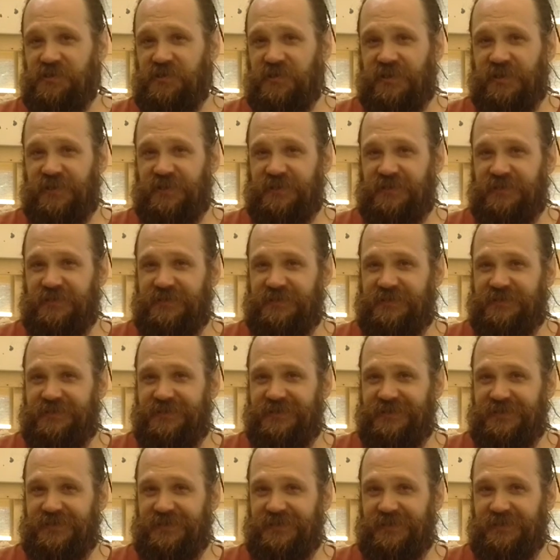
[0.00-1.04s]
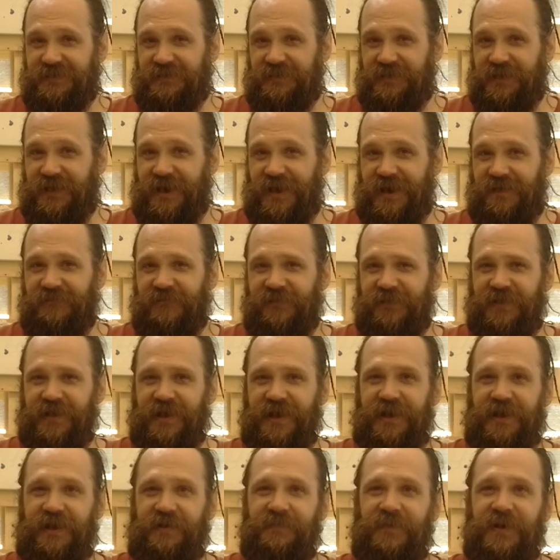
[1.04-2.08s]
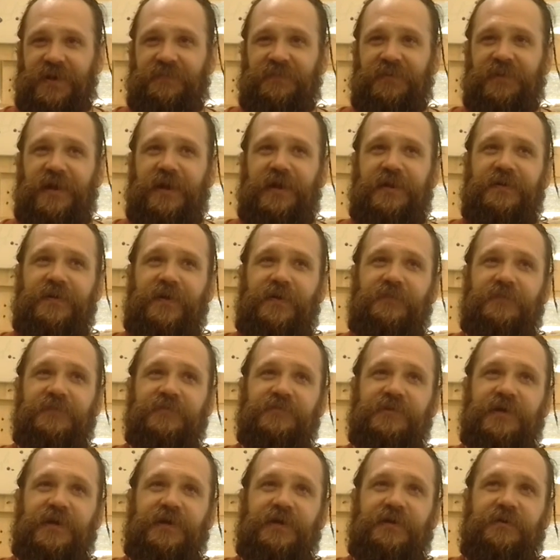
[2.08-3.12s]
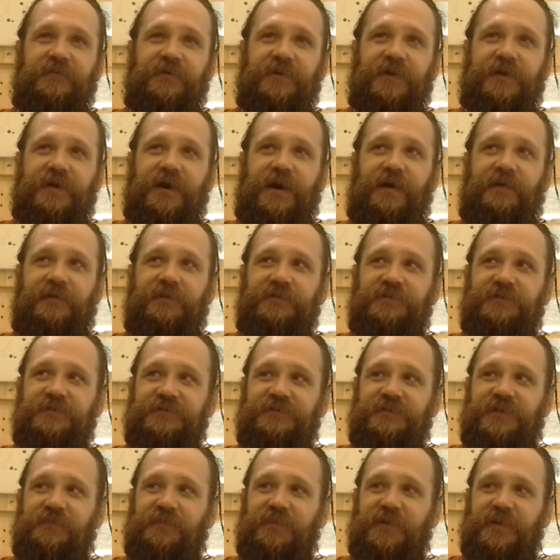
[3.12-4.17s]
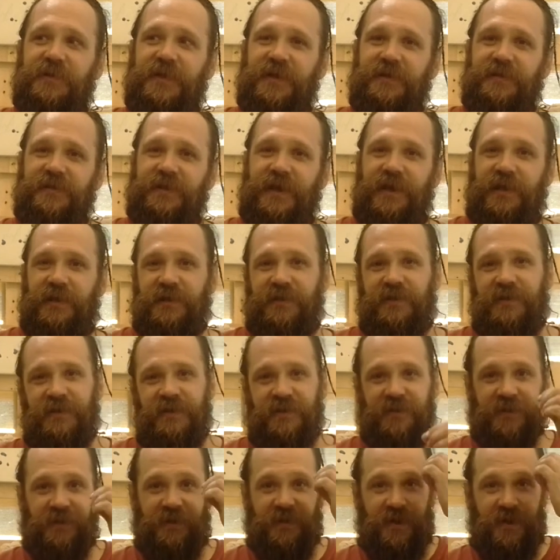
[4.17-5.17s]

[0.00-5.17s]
As you can see, awful lot on my plate, almost like going to college or something like that.